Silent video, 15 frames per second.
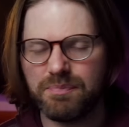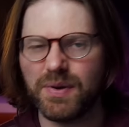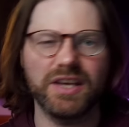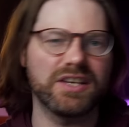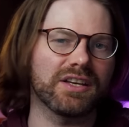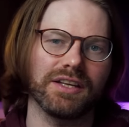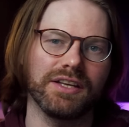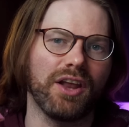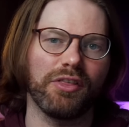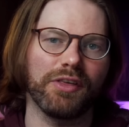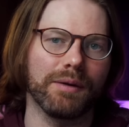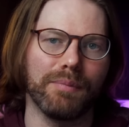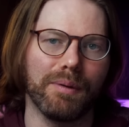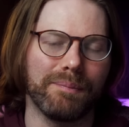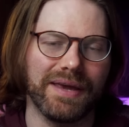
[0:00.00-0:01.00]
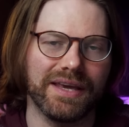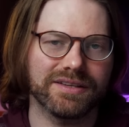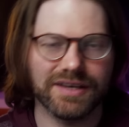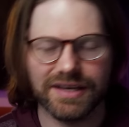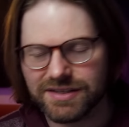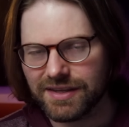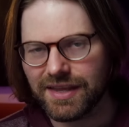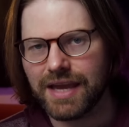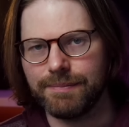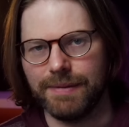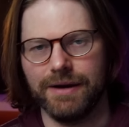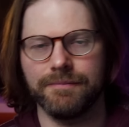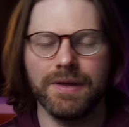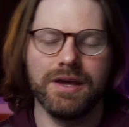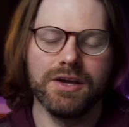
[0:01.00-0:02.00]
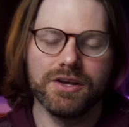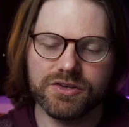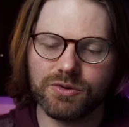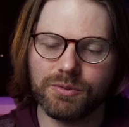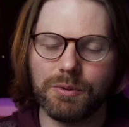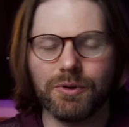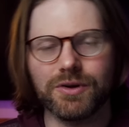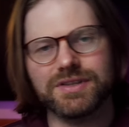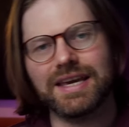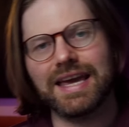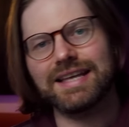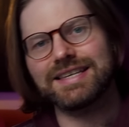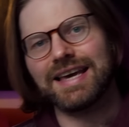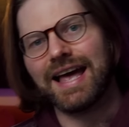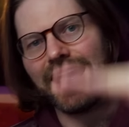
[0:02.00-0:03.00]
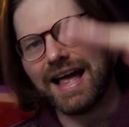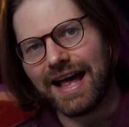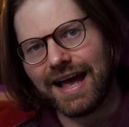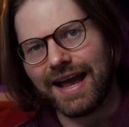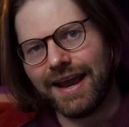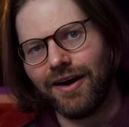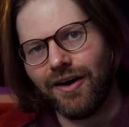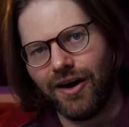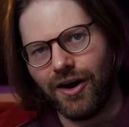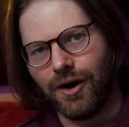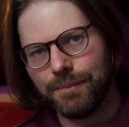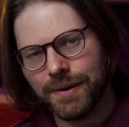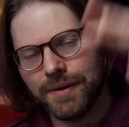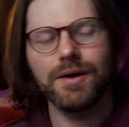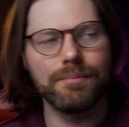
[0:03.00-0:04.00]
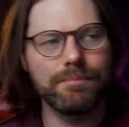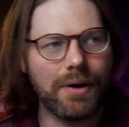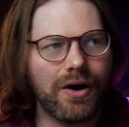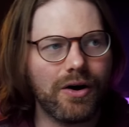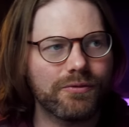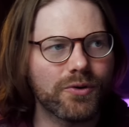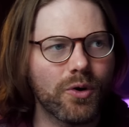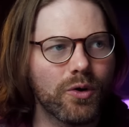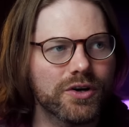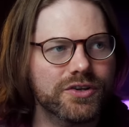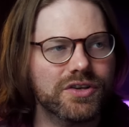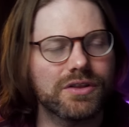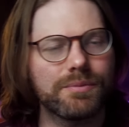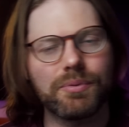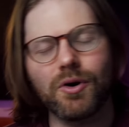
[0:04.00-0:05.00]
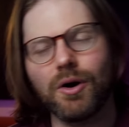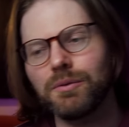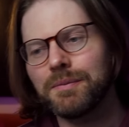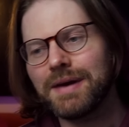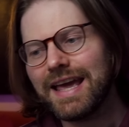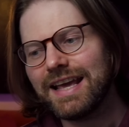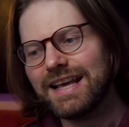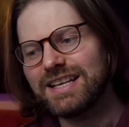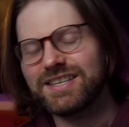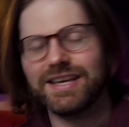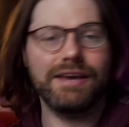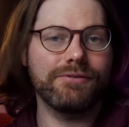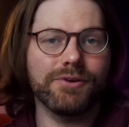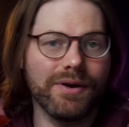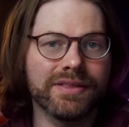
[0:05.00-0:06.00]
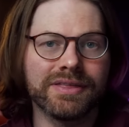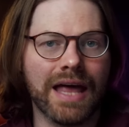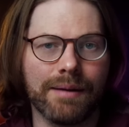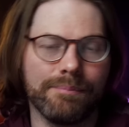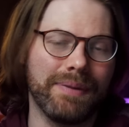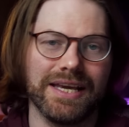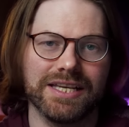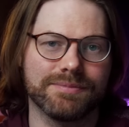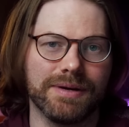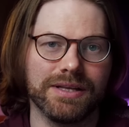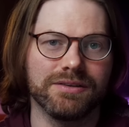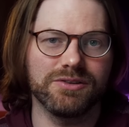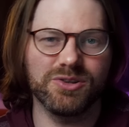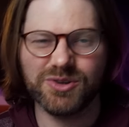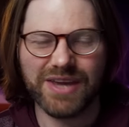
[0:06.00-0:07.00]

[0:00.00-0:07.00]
basically nothing but bass. It's a nightmare. So we want to get it high up. But of course, the problem is if you're in that basement, you